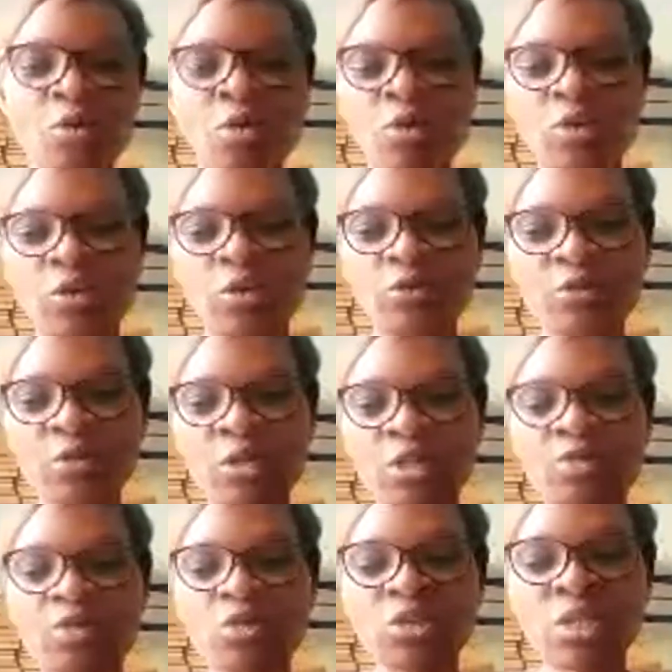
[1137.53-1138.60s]
If you say you
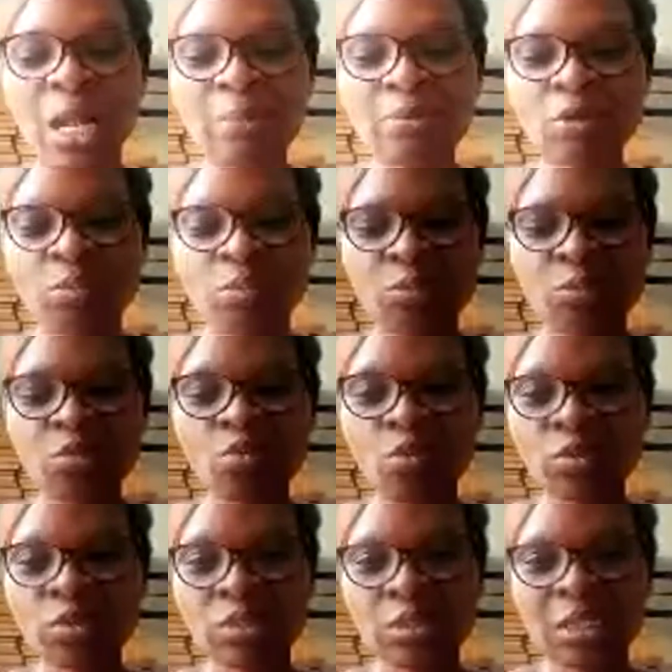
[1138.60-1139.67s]
want a laptop,
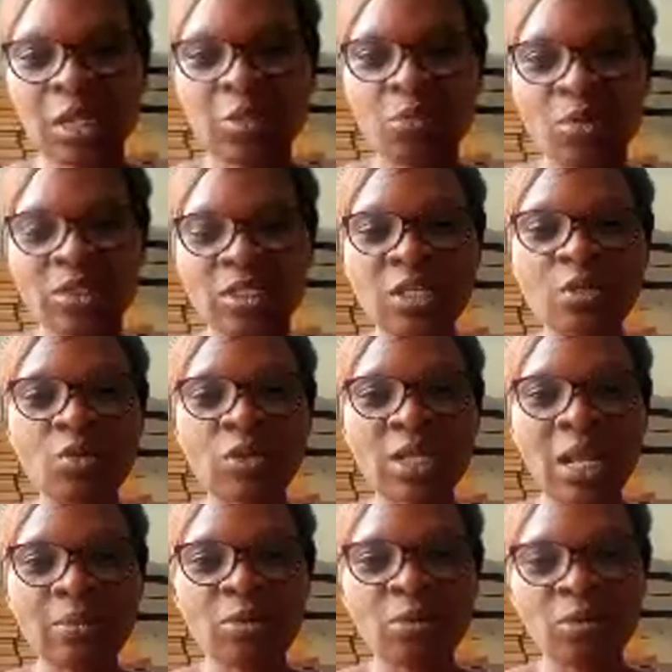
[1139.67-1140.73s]
some people saying they wanted a laptop,